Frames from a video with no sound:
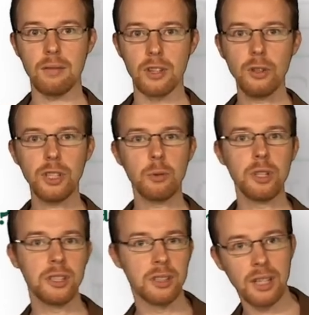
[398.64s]
Not
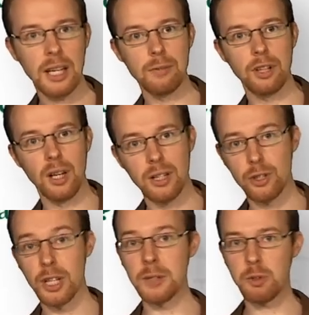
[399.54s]
only did it have a
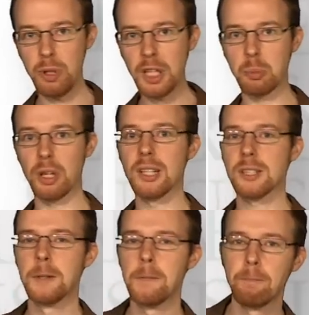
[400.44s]
large native speaker
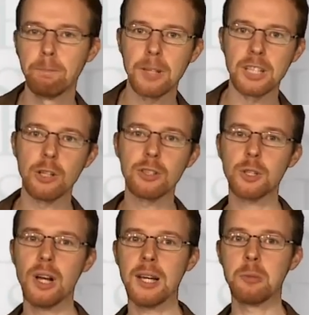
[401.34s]
base, it
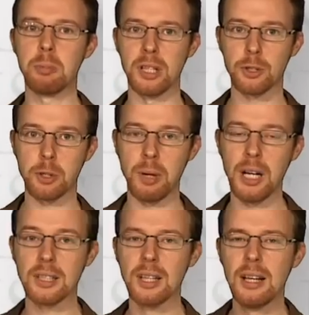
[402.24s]
also had military
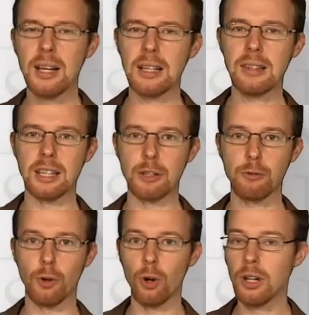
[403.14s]
might and
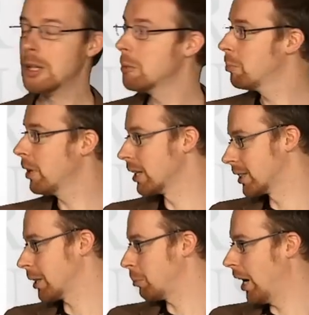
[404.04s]
therefore
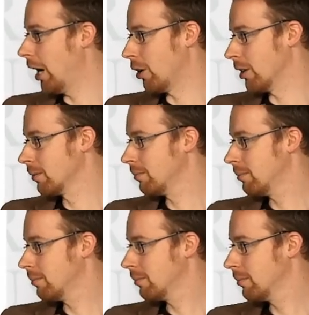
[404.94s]
political power,
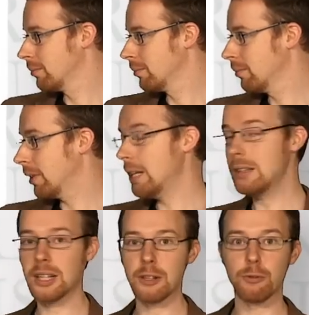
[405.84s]

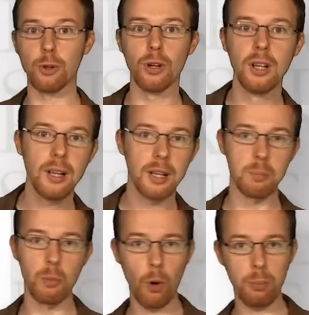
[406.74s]
and therefore
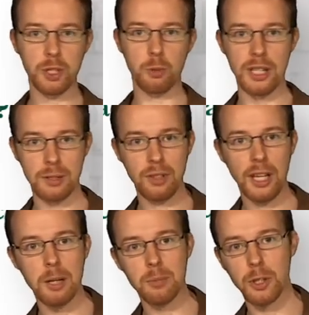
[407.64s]
a more persuasive
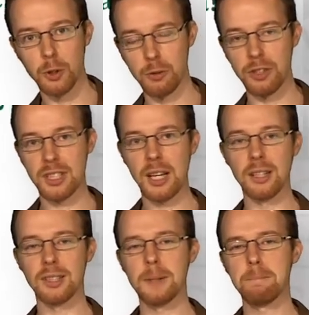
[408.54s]
claim to
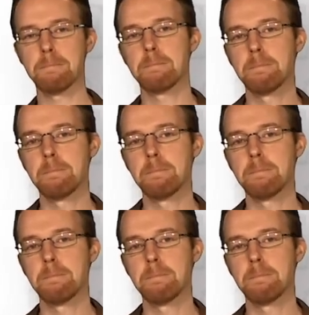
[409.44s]
universality.